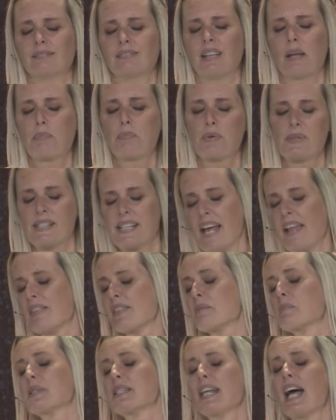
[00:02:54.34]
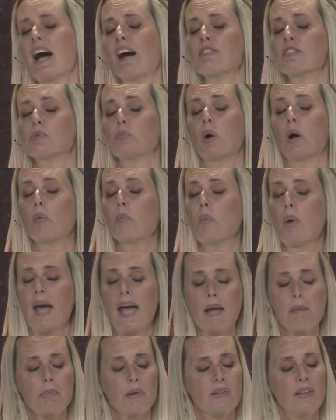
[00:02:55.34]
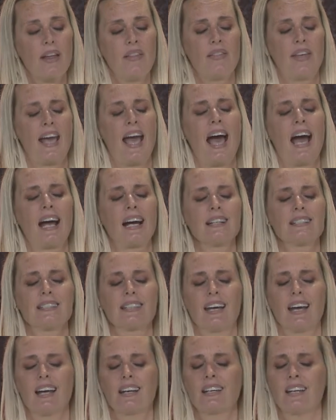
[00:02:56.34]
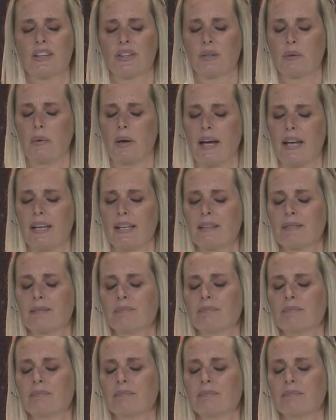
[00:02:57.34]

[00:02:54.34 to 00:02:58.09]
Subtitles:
They present themselves one way, but then they act another way.